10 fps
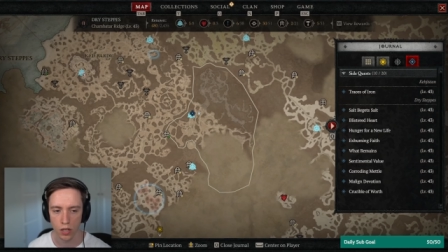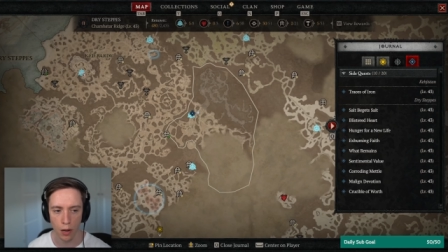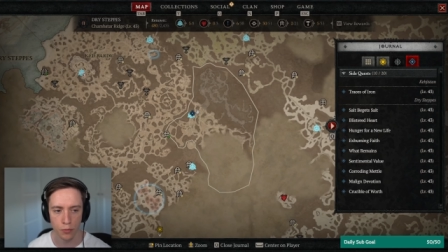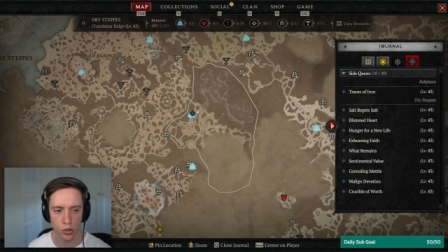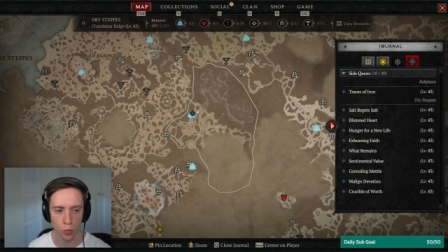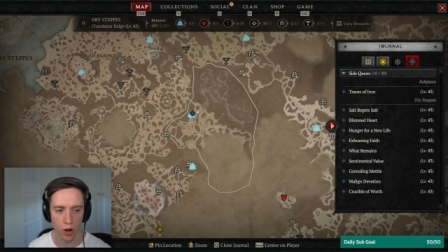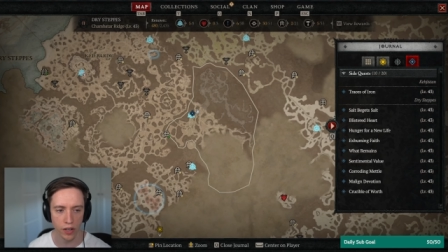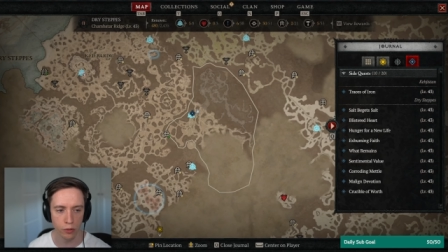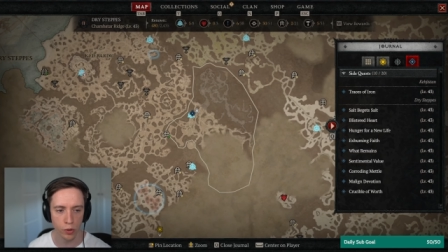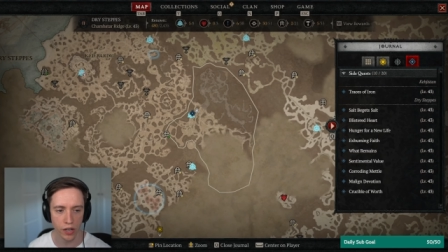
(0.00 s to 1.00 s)
I'm
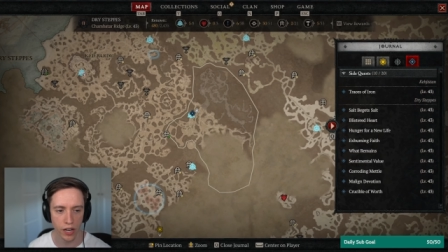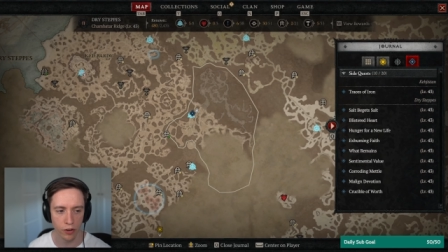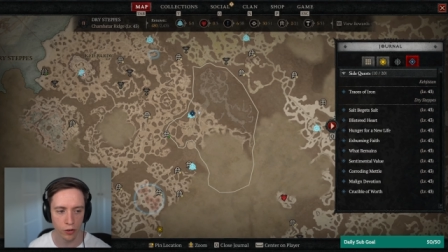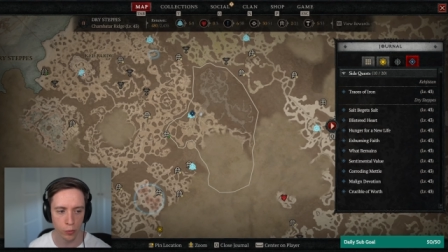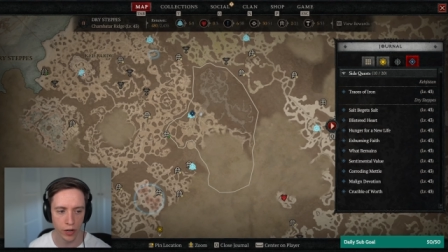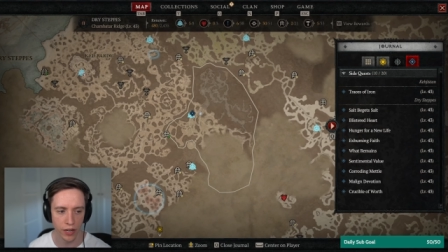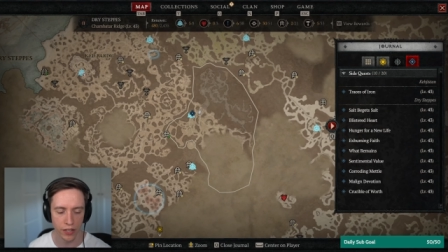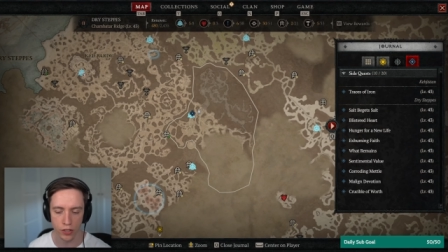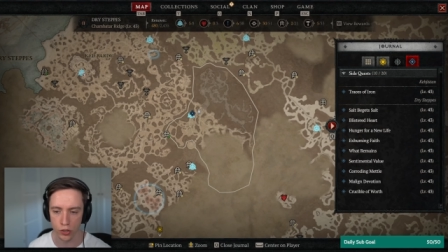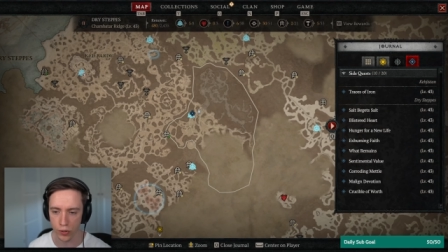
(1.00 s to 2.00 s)
20 renown away
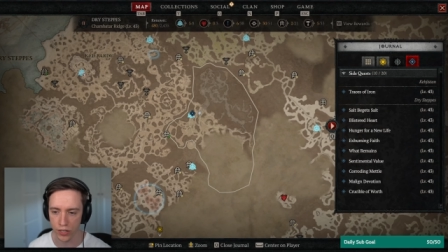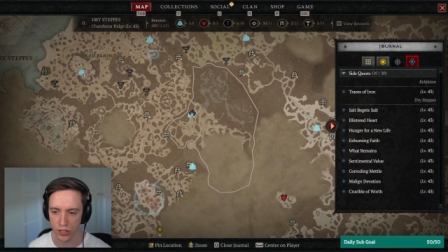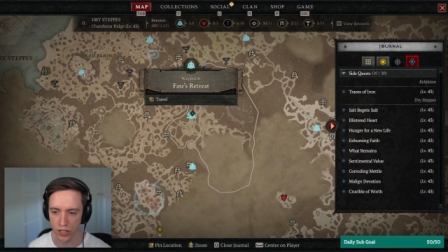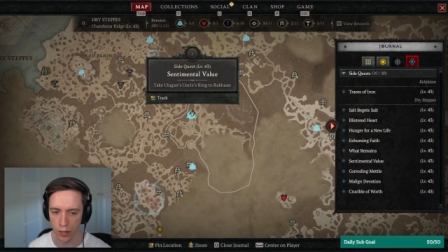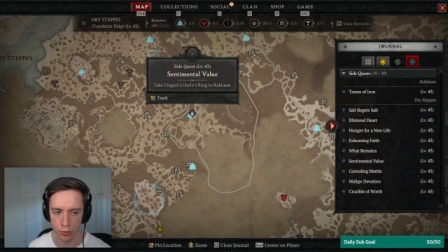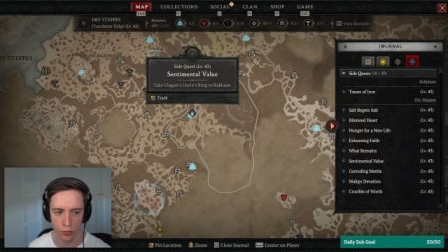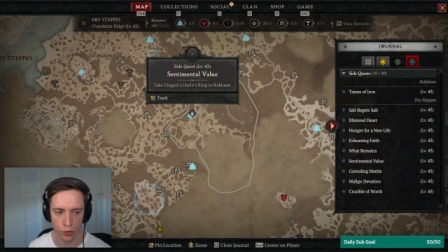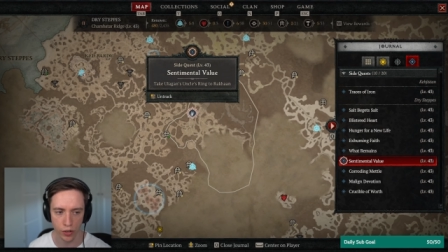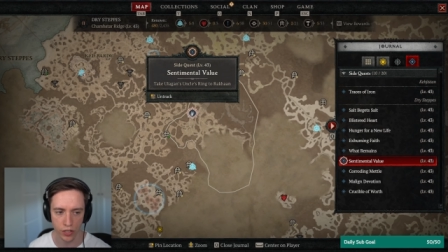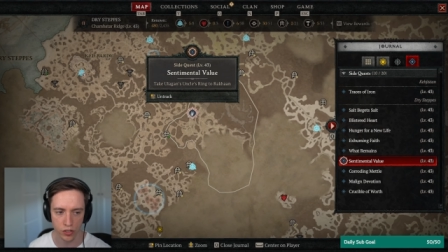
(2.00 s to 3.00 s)
in the Dry Steppes
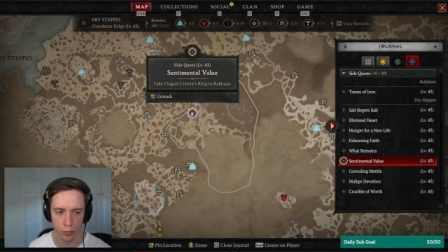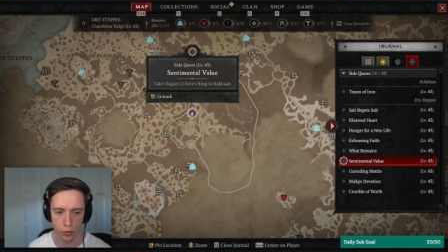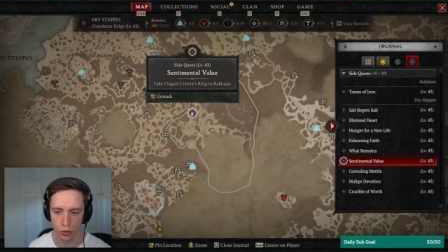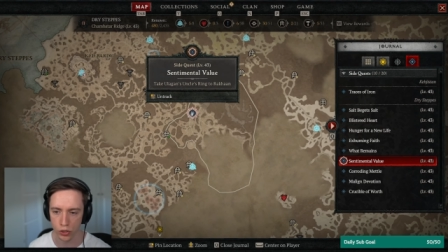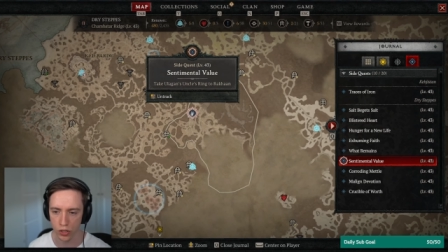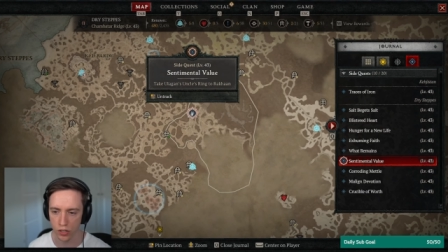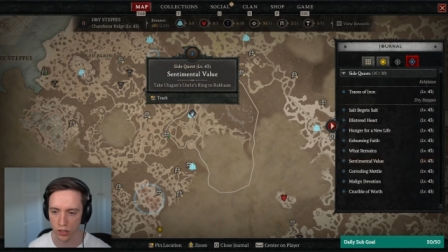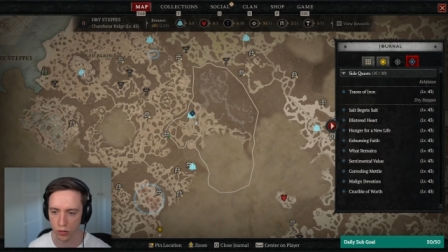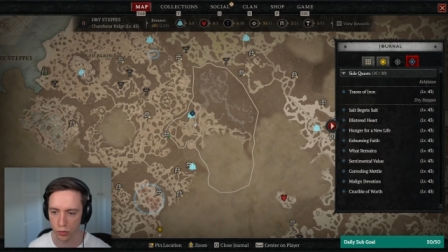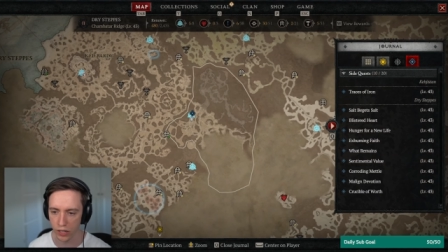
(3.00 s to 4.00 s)
for an extra potion?
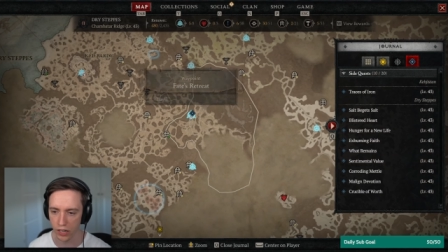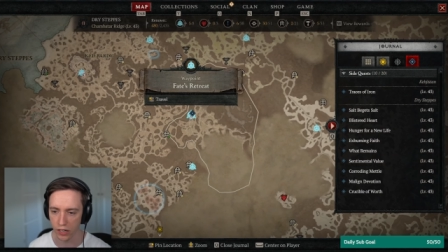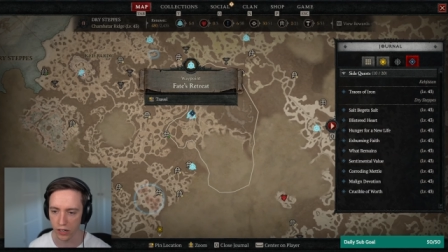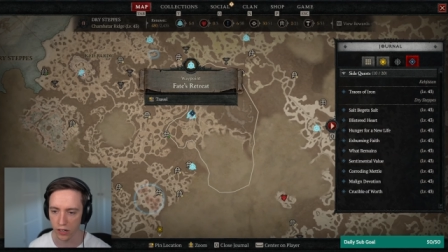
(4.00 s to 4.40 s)
Really?